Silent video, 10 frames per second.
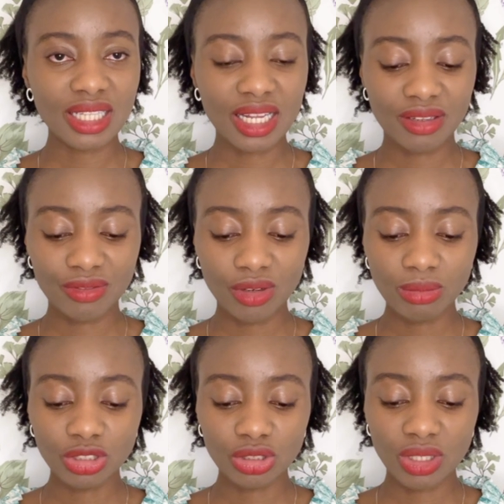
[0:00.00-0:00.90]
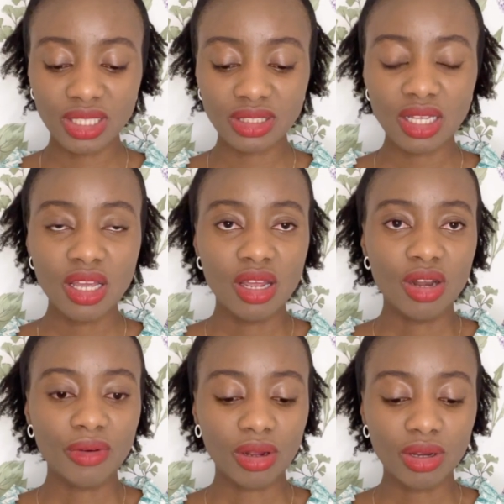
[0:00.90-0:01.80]
an informed choice,
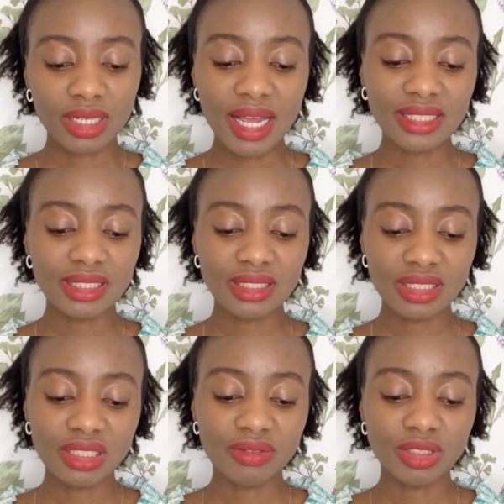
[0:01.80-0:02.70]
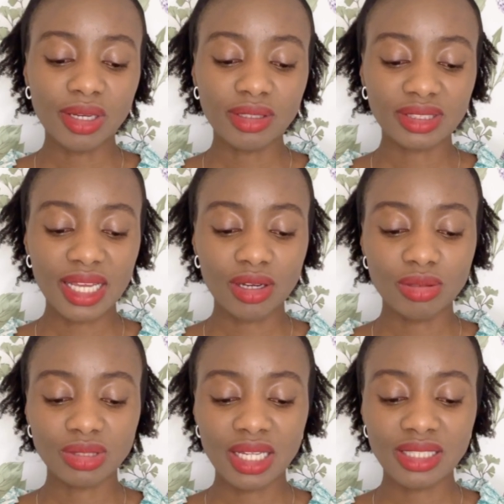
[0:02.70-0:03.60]
recognizes individual
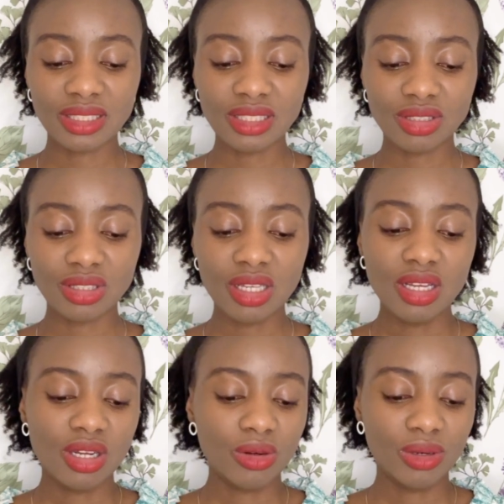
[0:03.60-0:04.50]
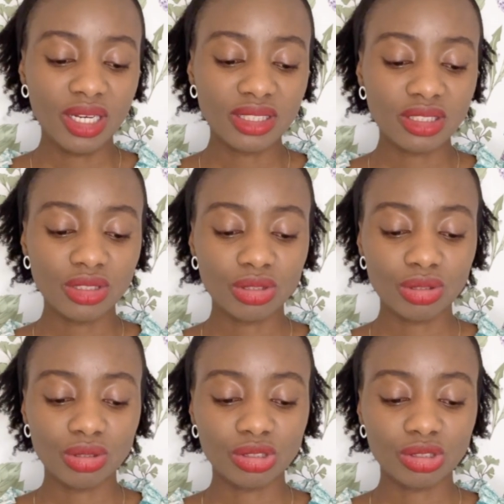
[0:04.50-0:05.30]
circumstances relating to